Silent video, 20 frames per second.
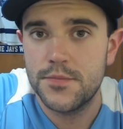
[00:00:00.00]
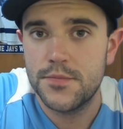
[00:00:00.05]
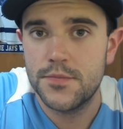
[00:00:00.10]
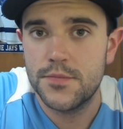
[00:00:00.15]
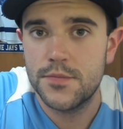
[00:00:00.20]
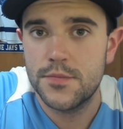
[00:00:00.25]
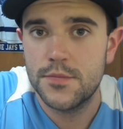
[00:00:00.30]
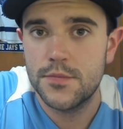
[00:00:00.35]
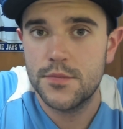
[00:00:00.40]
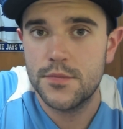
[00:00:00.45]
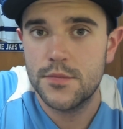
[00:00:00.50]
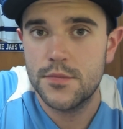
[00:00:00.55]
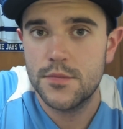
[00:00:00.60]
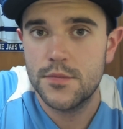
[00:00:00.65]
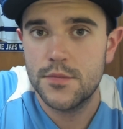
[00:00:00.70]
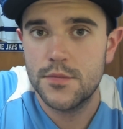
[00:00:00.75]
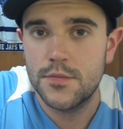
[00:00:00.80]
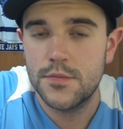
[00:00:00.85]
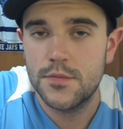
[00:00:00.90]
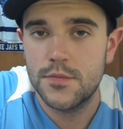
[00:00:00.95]

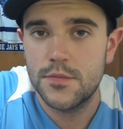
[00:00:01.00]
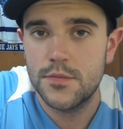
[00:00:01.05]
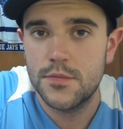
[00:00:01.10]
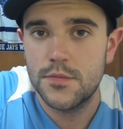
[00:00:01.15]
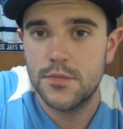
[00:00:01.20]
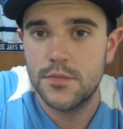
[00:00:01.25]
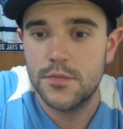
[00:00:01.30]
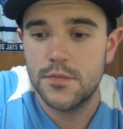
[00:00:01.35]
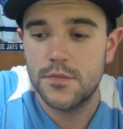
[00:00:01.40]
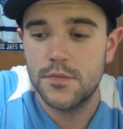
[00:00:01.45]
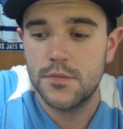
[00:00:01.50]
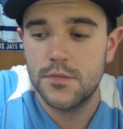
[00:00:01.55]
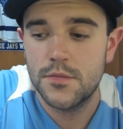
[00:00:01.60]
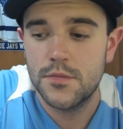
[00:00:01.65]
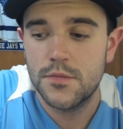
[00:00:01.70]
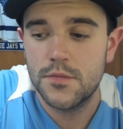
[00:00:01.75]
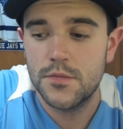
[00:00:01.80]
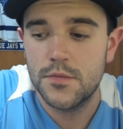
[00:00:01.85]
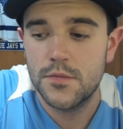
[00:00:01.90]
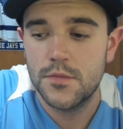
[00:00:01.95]

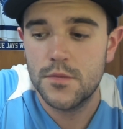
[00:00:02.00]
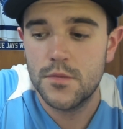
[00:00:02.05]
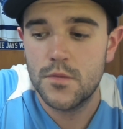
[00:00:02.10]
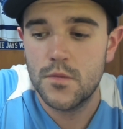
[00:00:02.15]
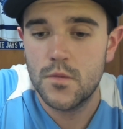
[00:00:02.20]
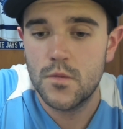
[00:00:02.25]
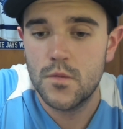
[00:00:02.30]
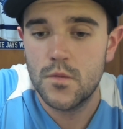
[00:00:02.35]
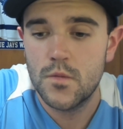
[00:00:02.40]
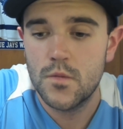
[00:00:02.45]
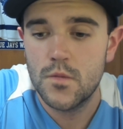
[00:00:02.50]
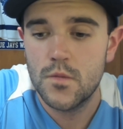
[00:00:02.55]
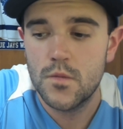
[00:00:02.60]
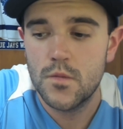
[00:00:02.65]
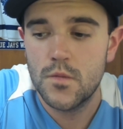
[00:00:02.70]
No one is speaking in this clip.